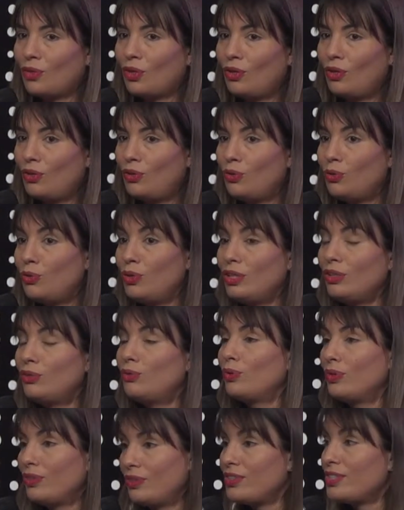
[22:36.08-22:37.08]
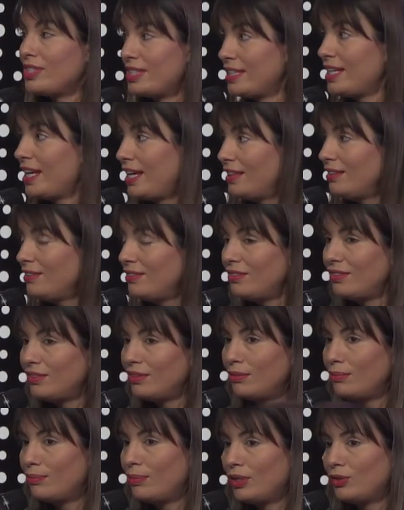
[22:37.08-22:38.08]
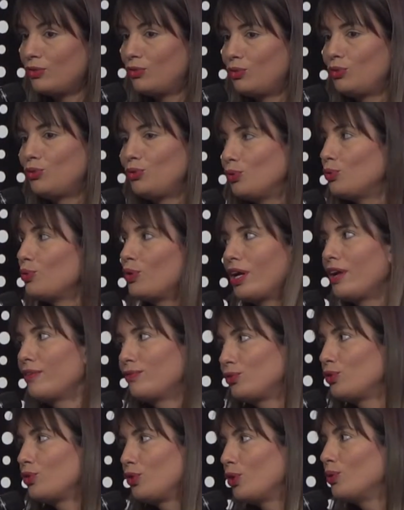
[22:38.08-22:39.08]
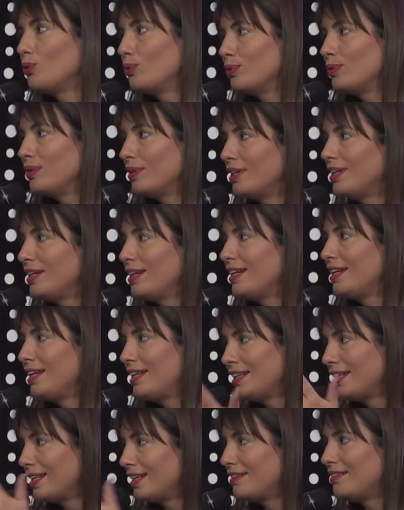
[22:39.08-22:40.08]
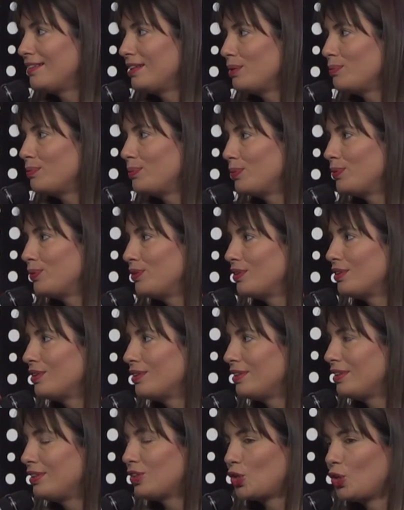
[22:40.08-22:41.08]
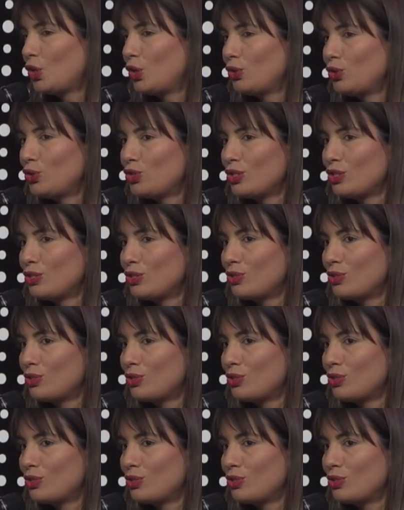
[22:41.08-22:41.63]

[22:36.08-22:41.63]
you need to understand, but you don't have to know in that deep the technology.